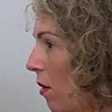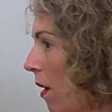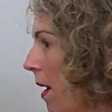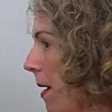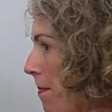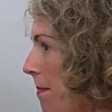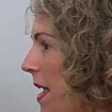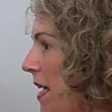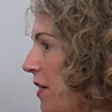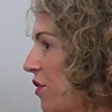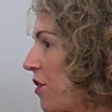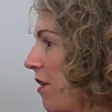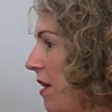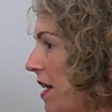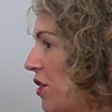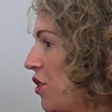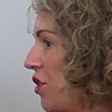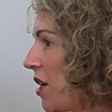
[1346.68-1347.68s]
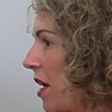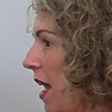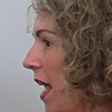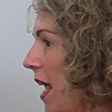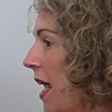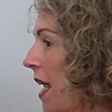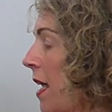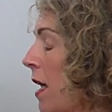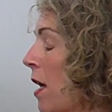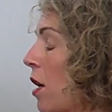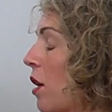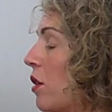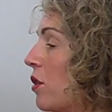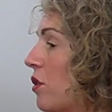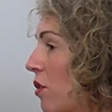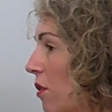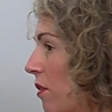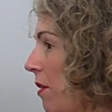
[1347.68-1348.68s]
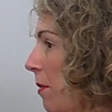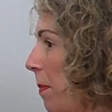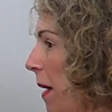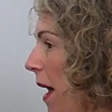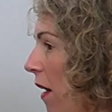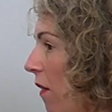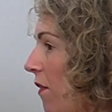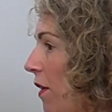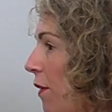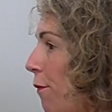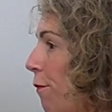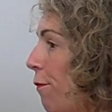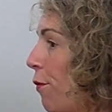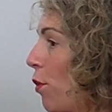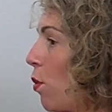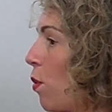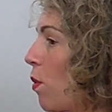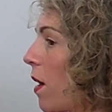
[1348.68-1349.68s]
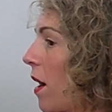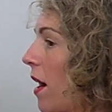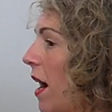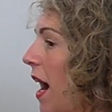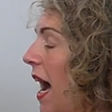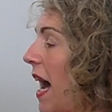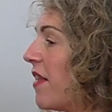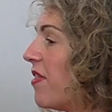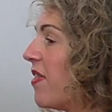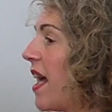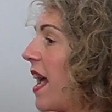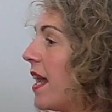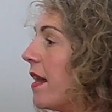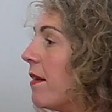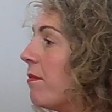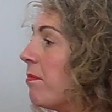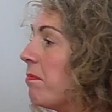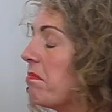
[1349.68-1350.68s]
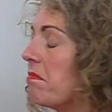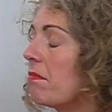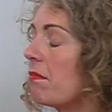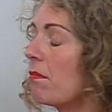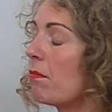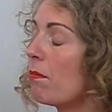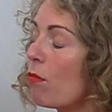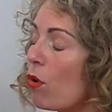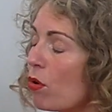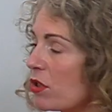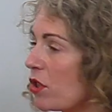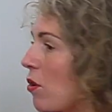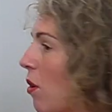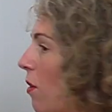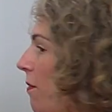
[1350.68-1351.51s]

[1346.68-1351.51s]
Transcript: quite a major injury, to their pelvic floor, and then most